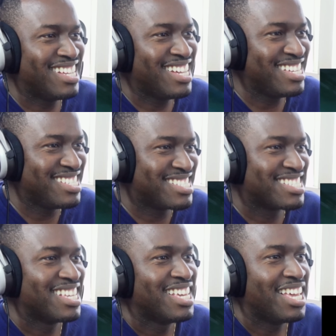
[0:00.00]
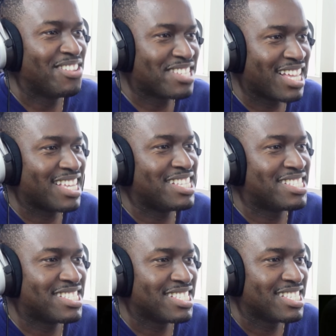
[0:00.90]
nice. Looks like
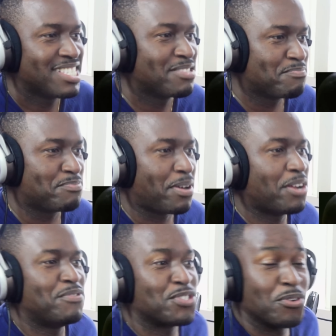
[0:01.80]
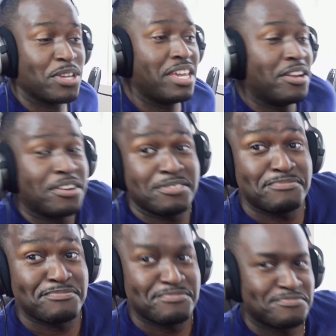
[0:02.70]
it's part of his old gear.
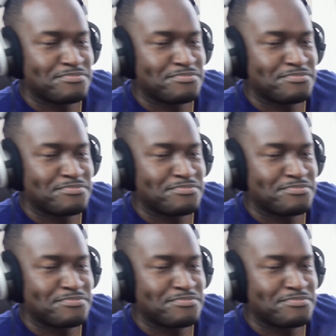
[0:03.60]
But